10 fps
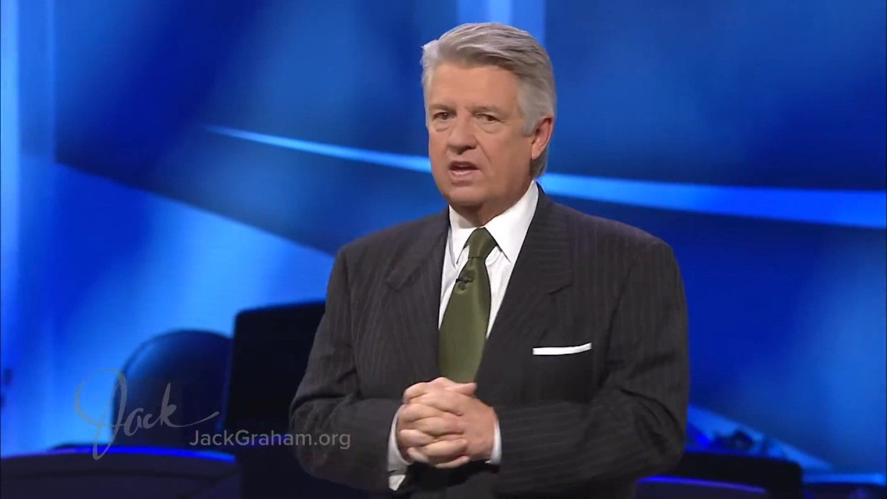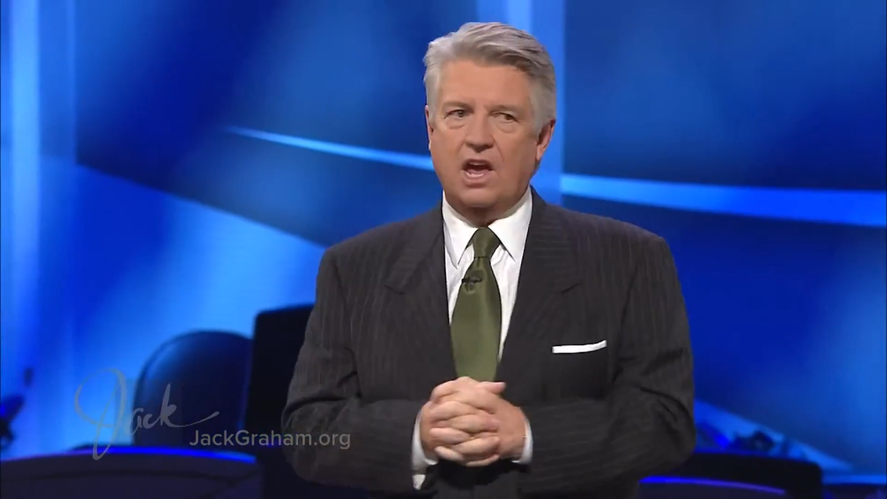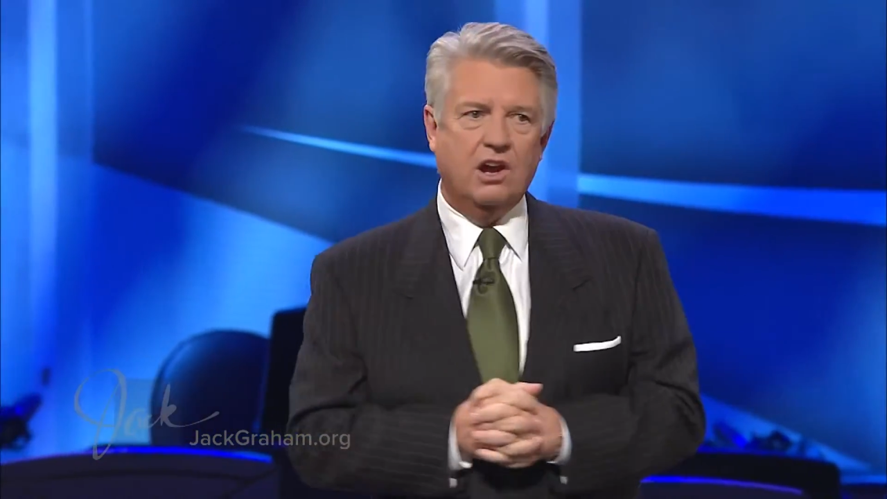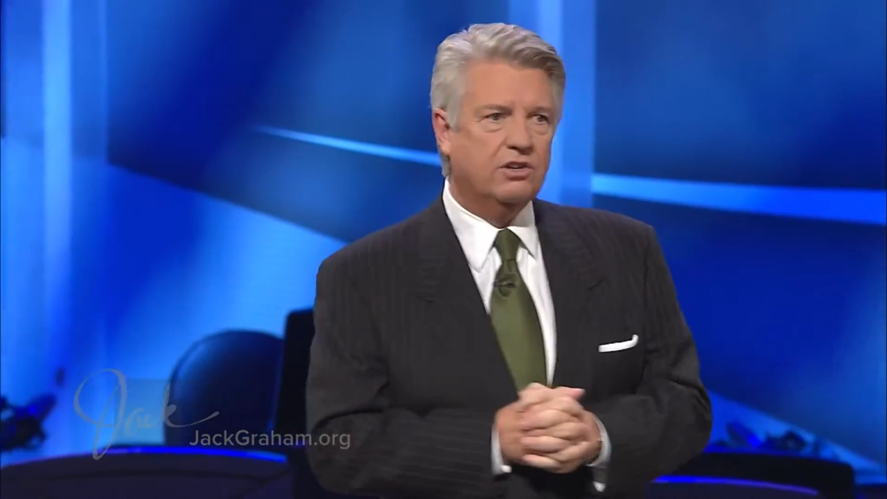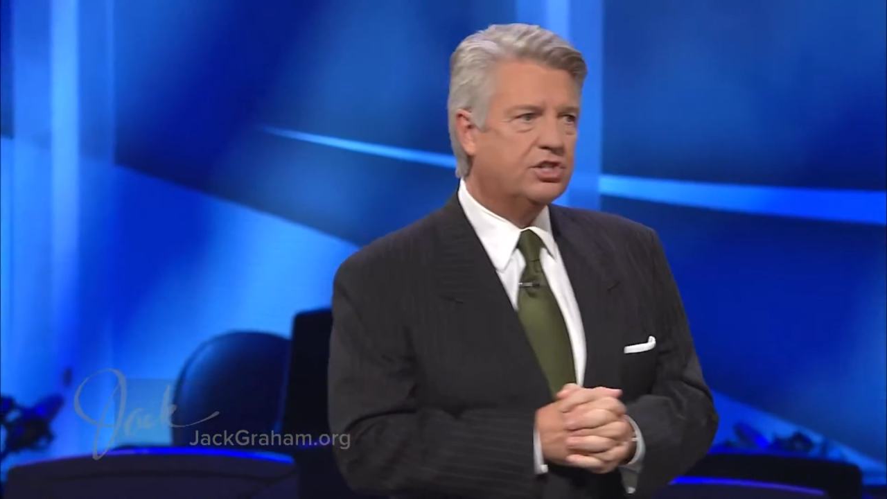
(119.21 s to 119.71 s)

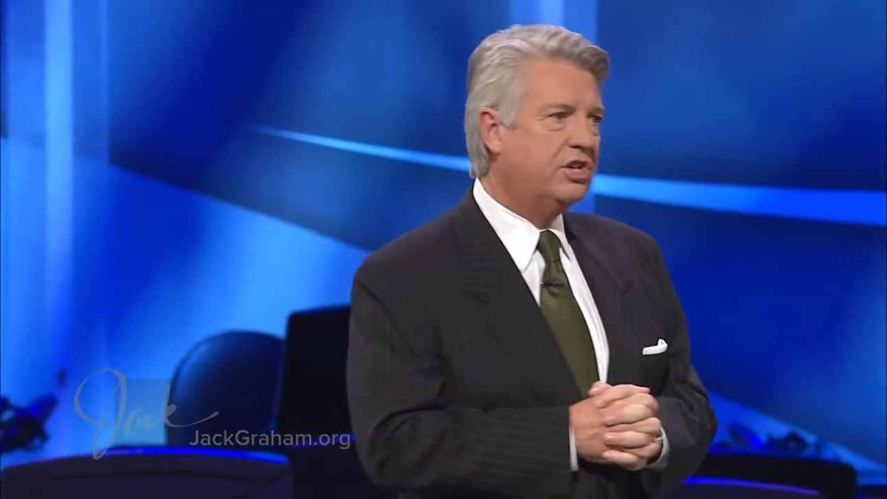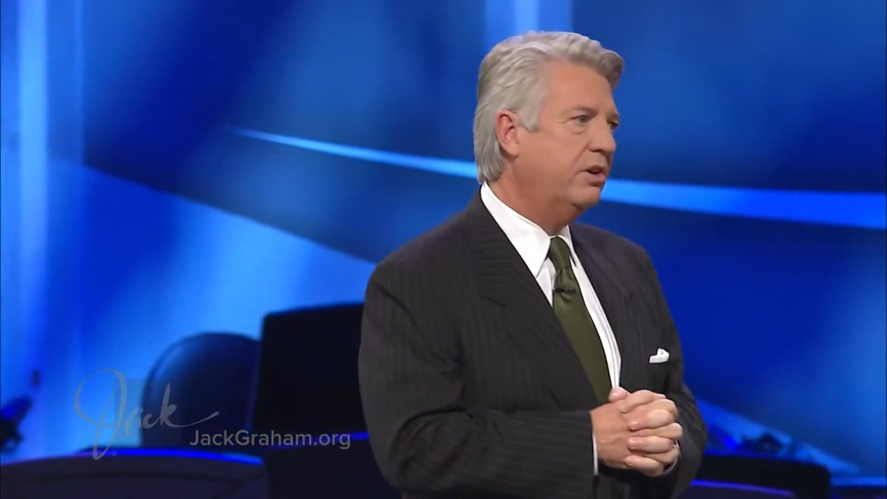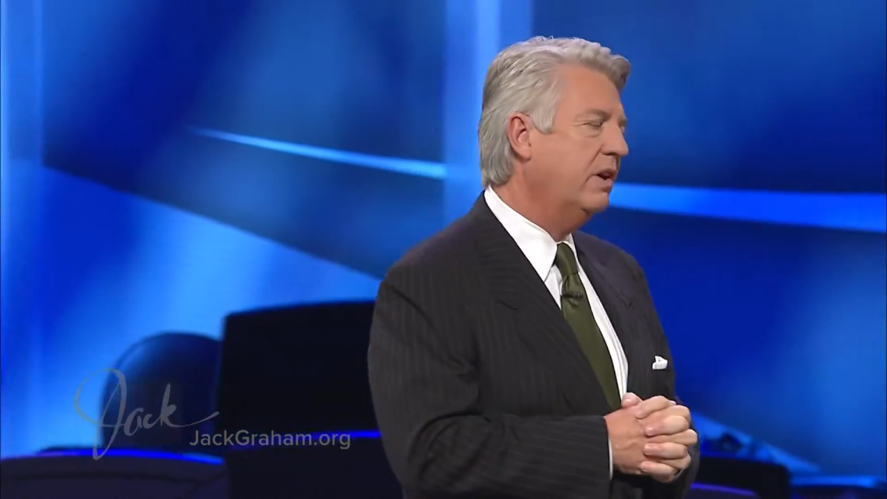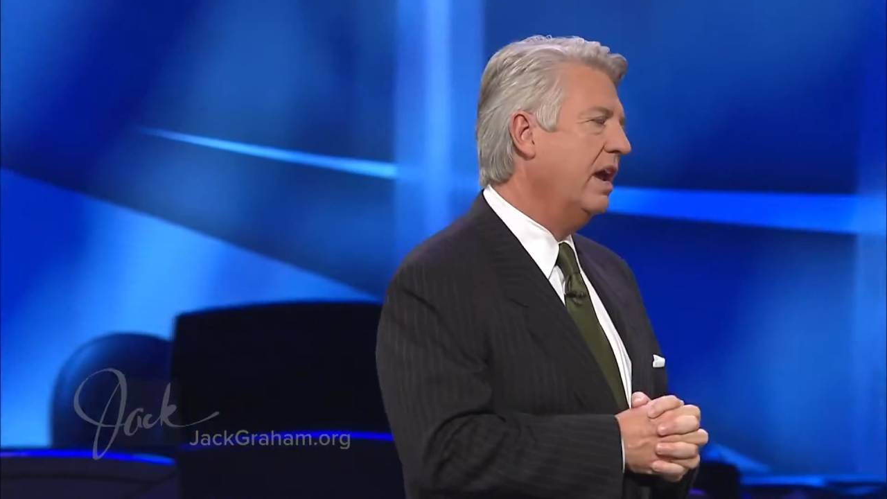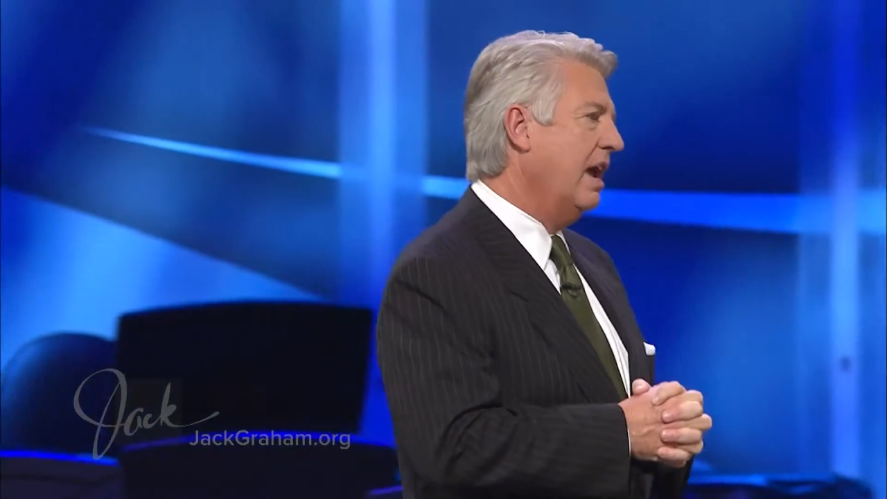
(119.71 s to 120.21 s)
years
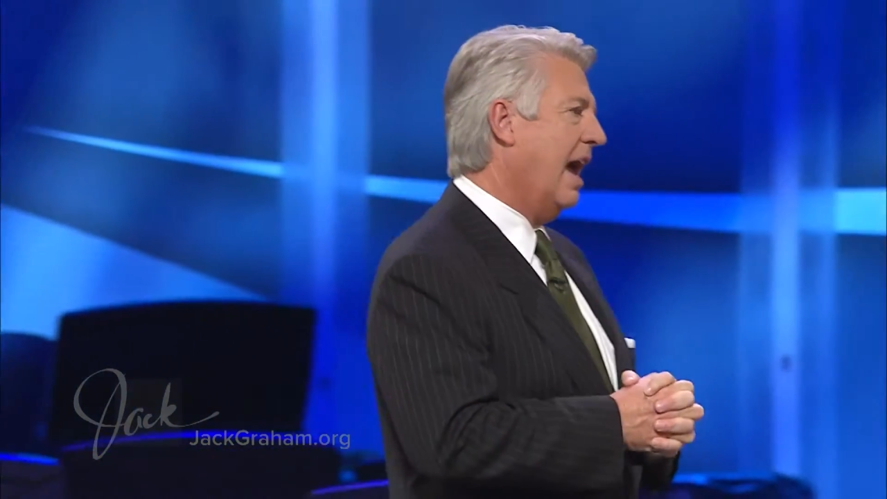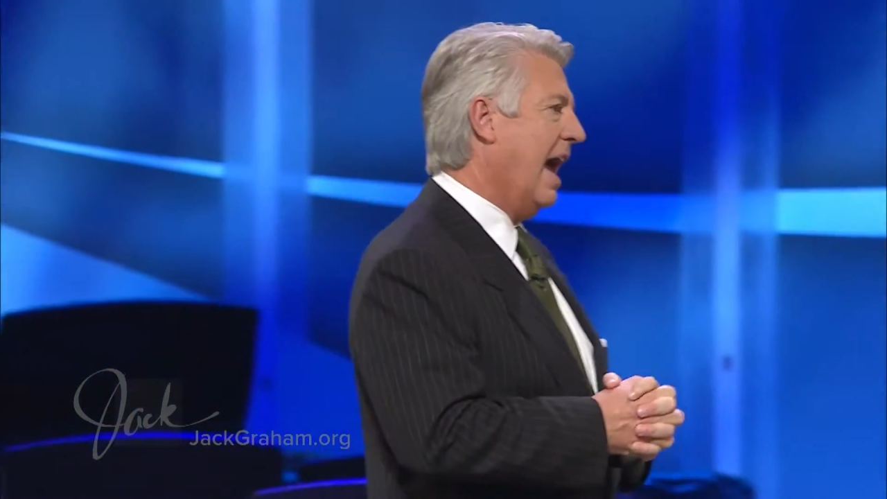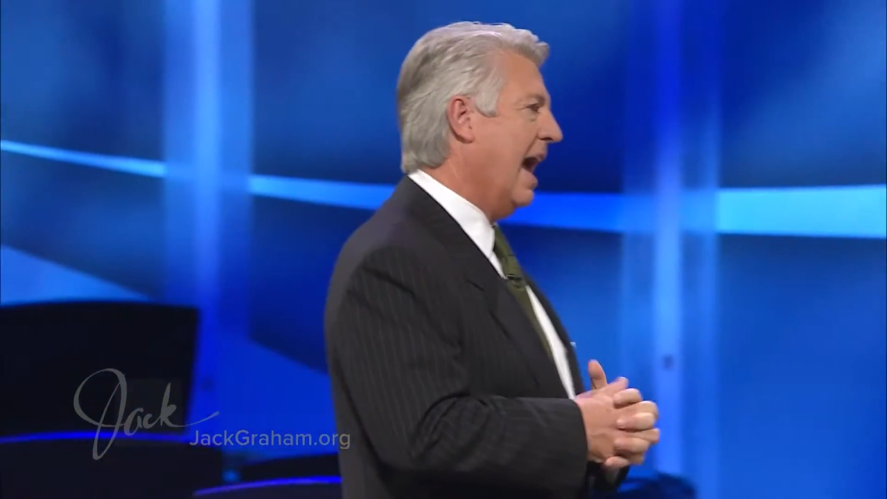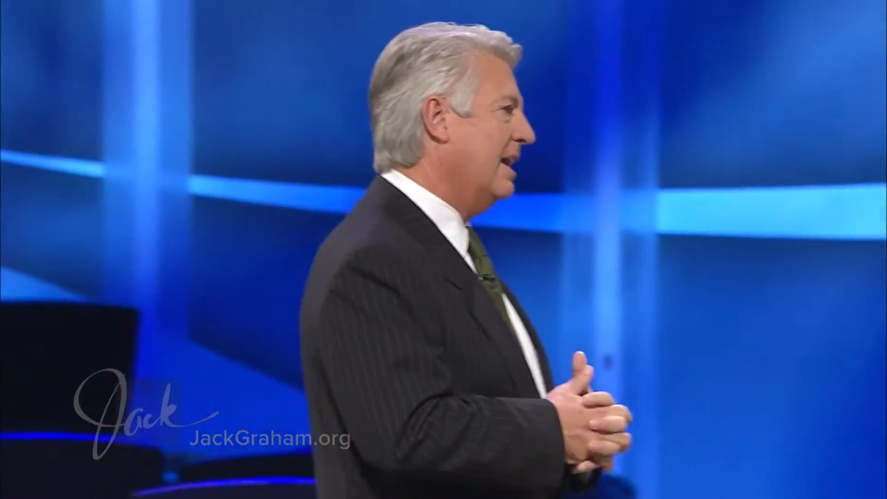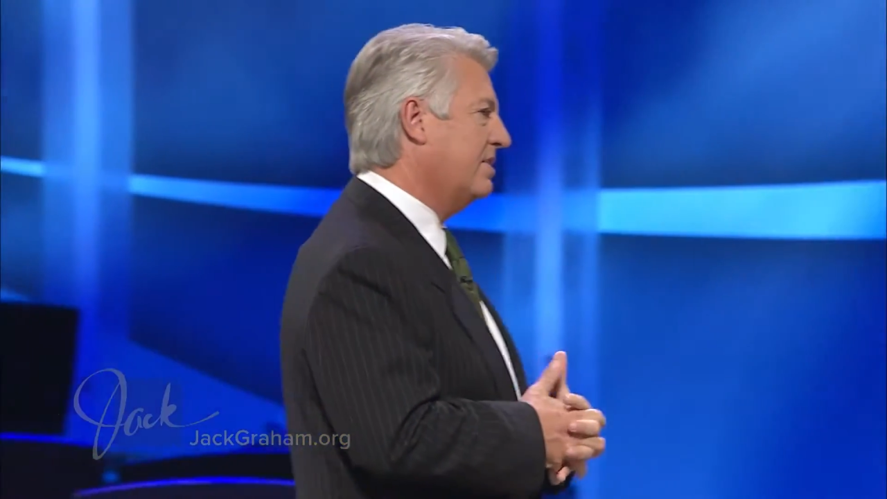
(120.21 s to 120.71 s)
to
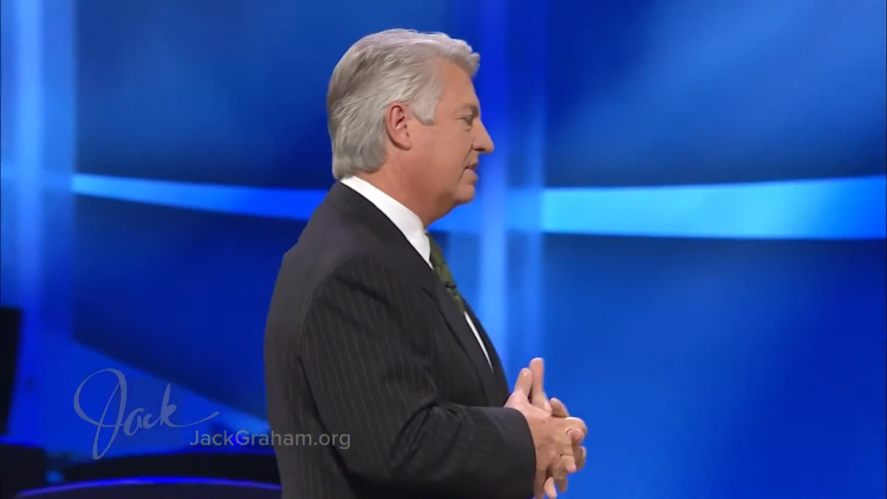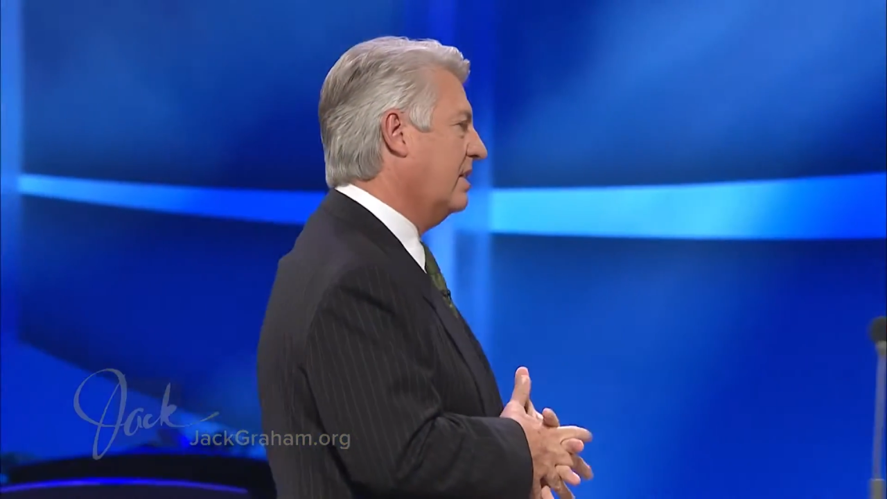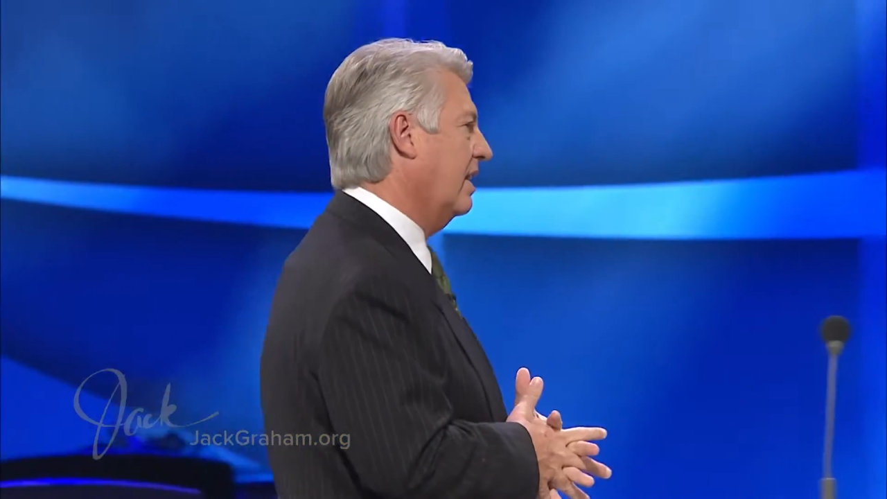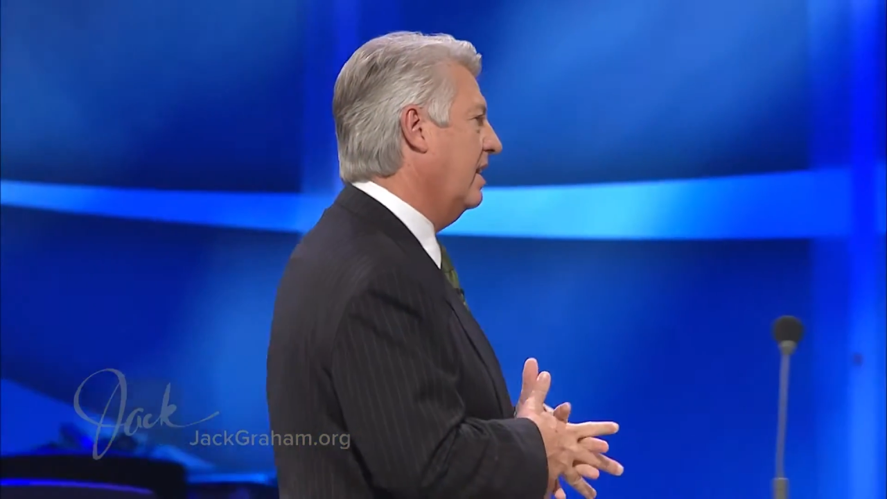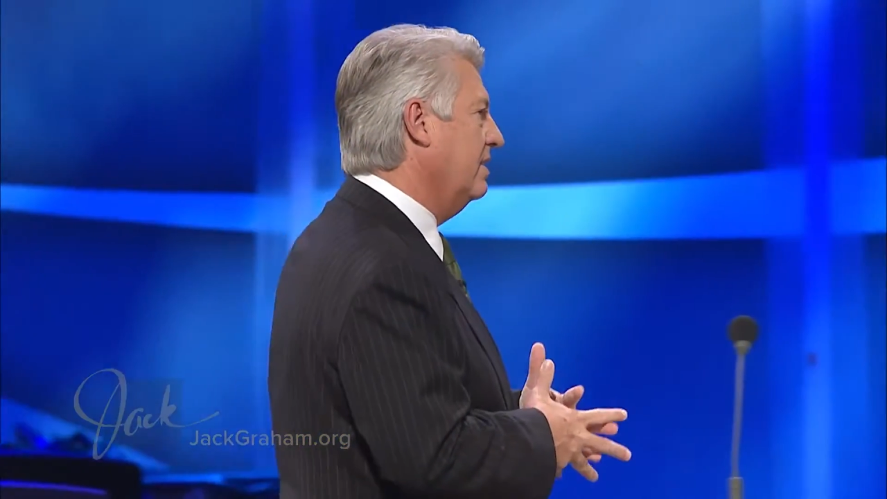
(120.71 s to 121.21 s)
ask